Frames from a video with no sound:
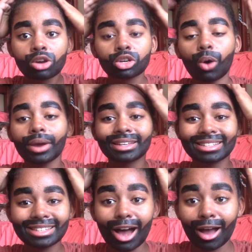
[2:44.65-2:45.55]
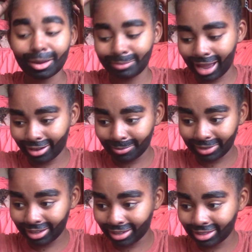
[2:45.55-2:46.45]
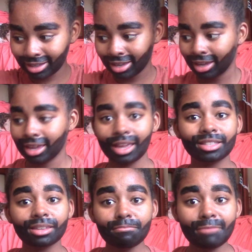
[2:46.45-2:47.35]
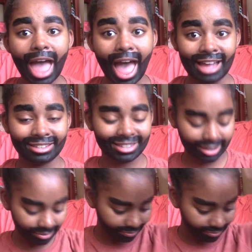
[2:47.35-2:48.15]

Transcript: going to talk about it because it's a mess.